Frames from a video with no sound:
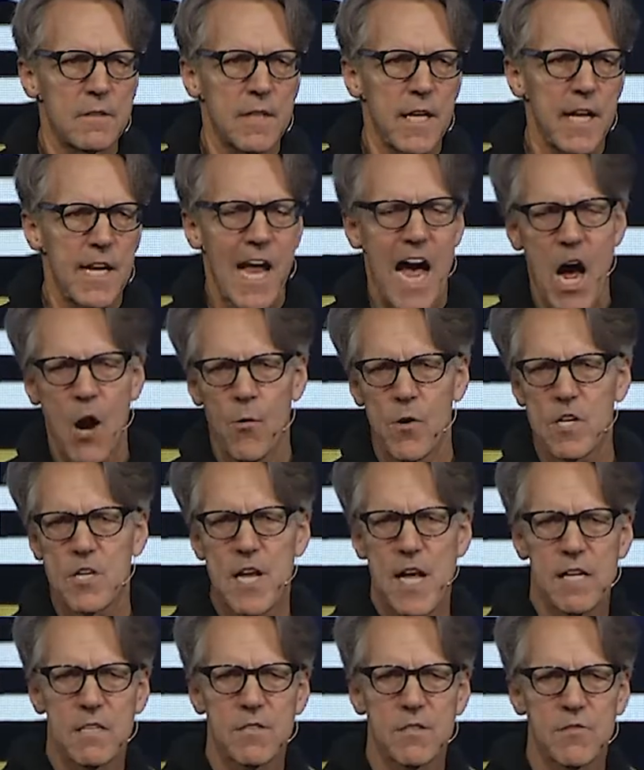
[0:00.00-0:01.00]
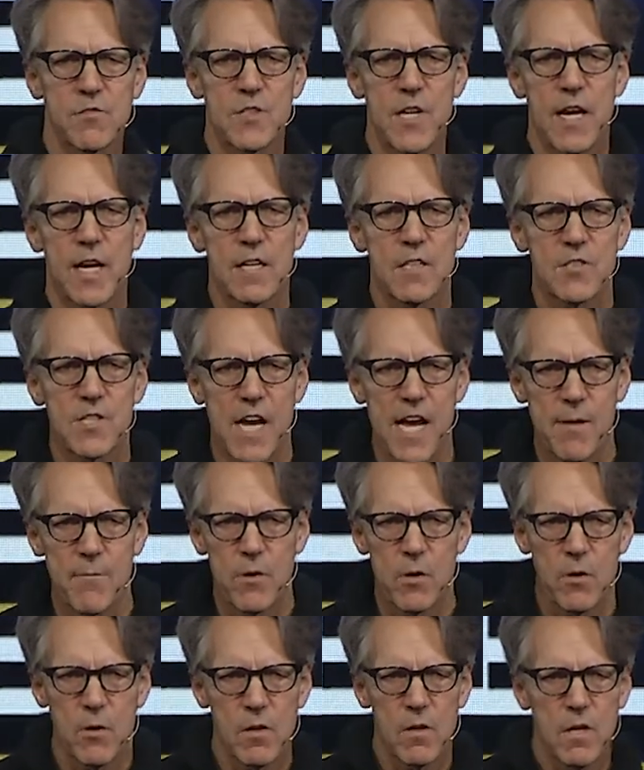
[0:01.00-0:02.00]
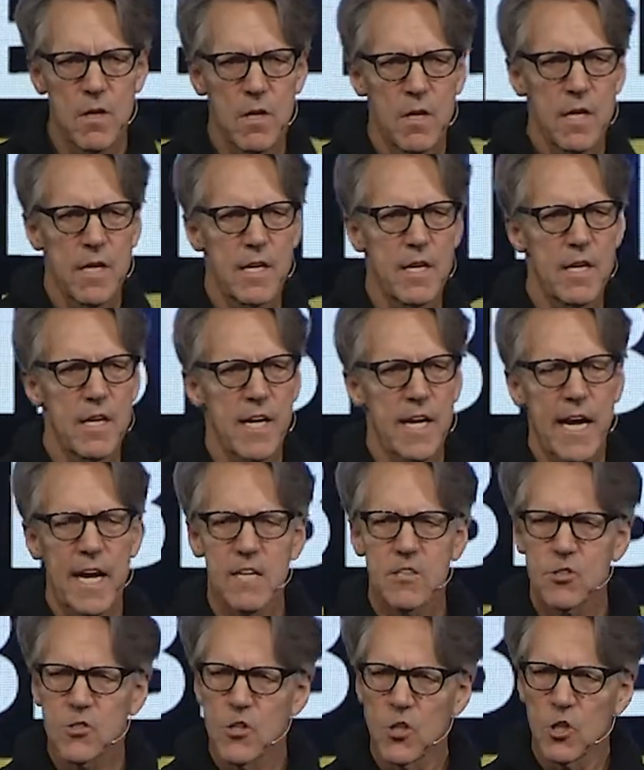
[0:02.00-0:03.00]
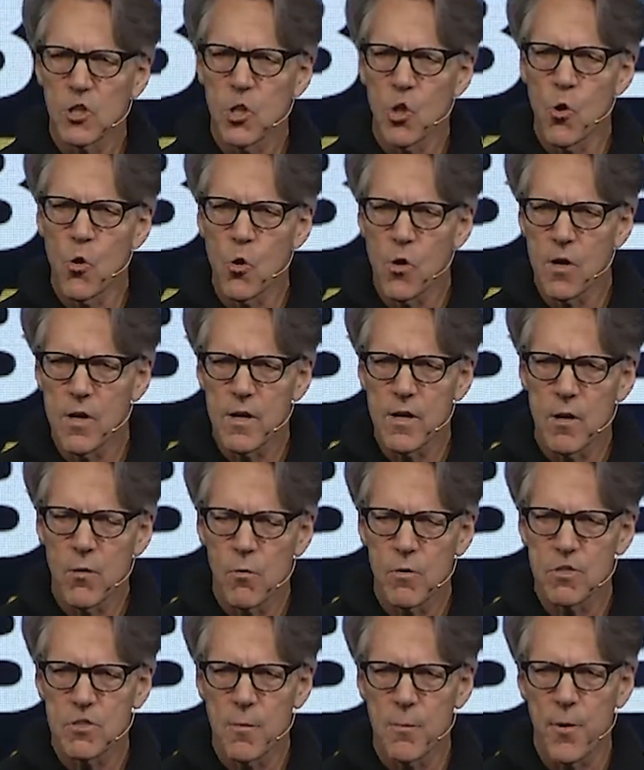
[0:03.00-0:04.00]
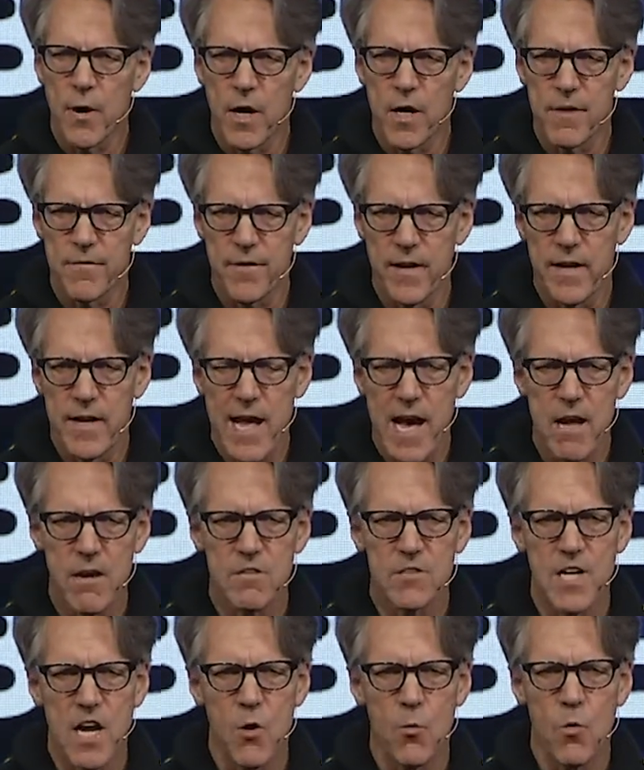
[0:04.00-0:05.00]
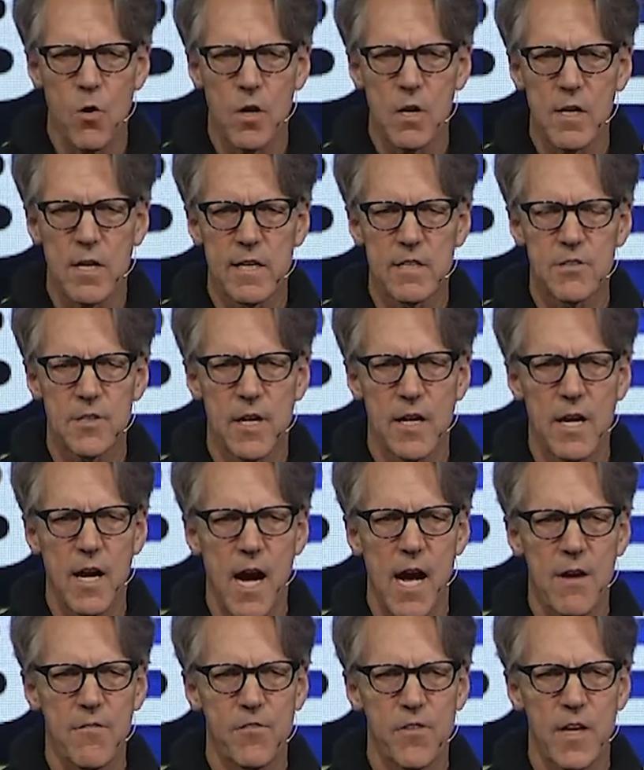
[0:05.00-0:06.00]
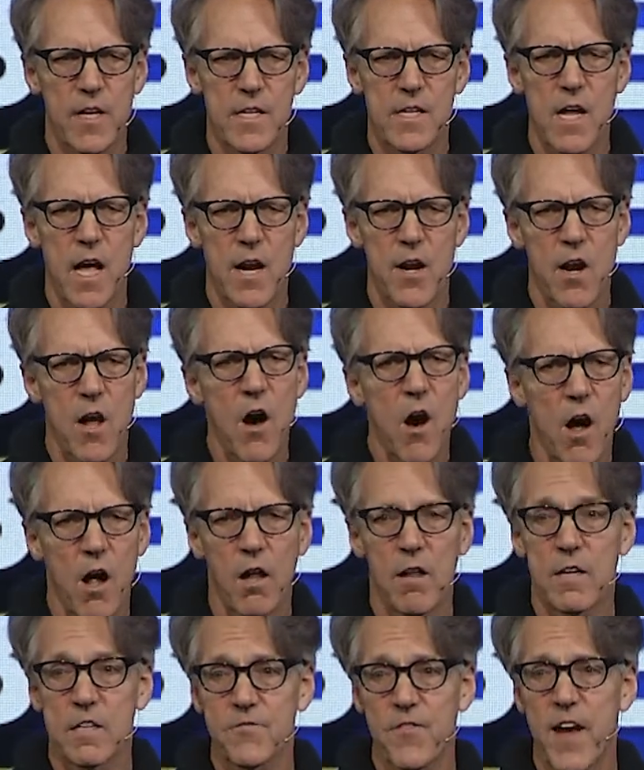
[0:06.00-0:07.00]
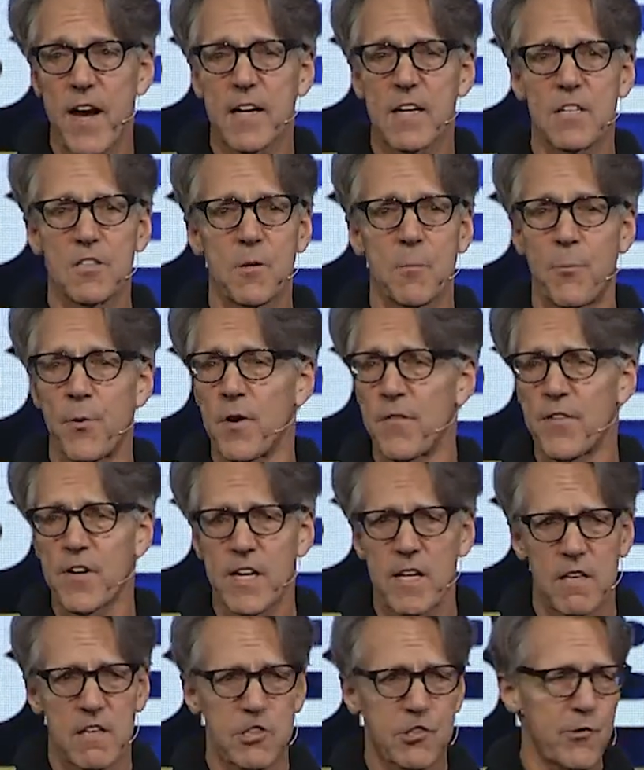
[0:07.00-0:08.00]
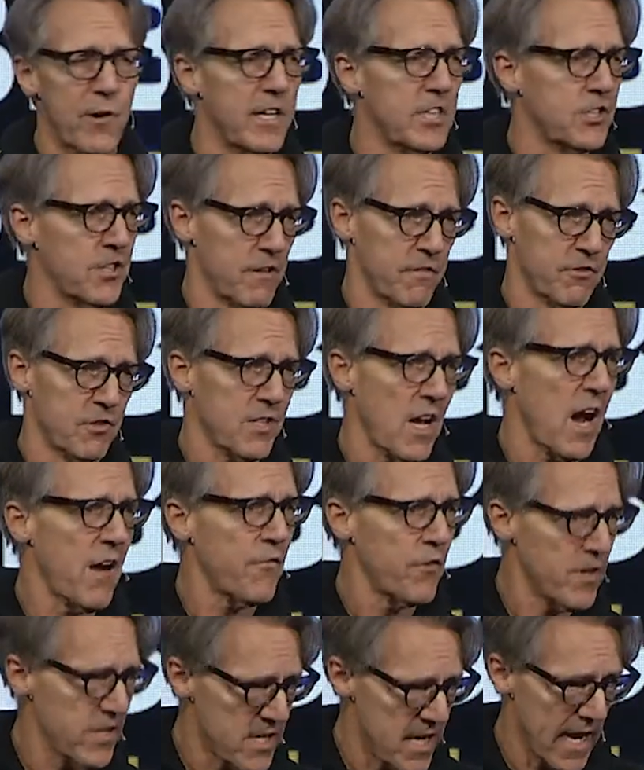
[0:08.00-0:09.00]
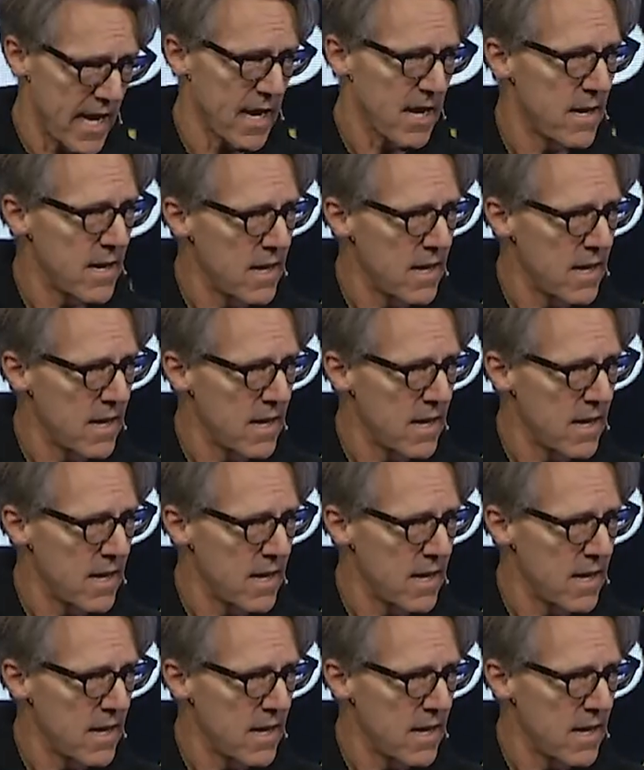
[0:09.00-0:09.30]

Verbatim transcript: In our text of Second Samuel, it indicates the Lord was a part of it. How does that work? Is it a conflict? Not at all. In fact, it's a perfect illustration of sovereignty.